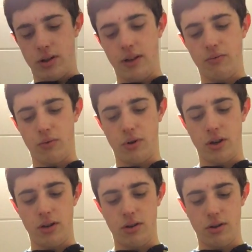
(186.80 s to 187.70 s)
That's
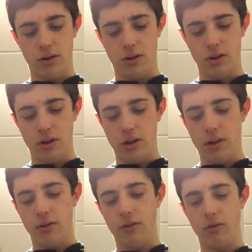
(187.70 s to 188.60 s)
1,
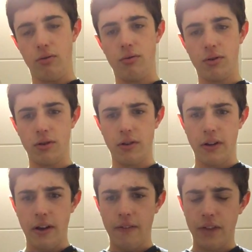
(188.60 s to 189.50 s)
2,
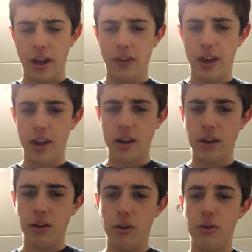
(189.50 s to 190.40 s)
and then
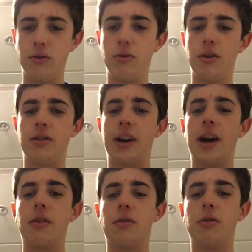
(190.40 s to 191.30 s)
you do a
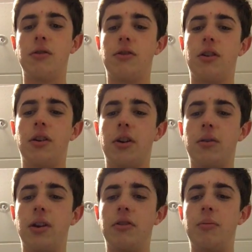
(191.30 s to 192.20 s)
diagonal turn
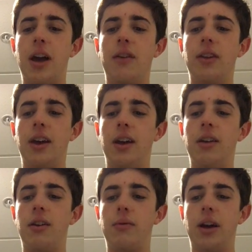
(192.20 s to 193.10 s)
across the back of the
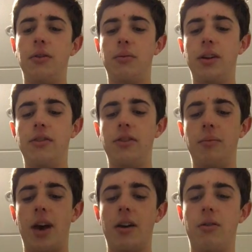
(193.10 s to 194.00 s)
hand, around the wrist,
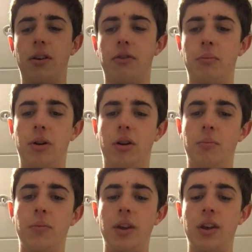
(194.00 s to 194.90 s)
and back across the
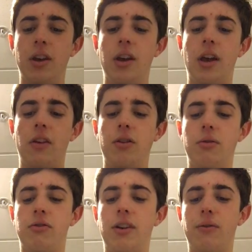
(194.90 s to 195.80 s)
palm. And then you
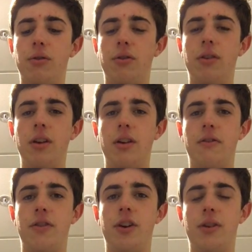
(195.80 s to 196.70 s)
do several
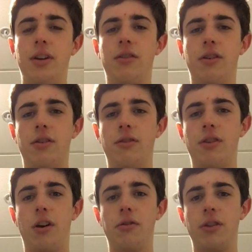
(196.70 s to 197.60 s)
figure 8
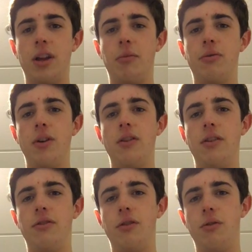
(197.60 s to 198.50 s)
turns alternating between
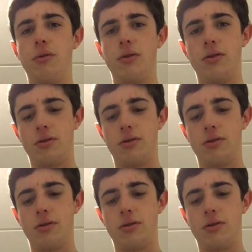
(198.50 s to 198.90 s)
these two.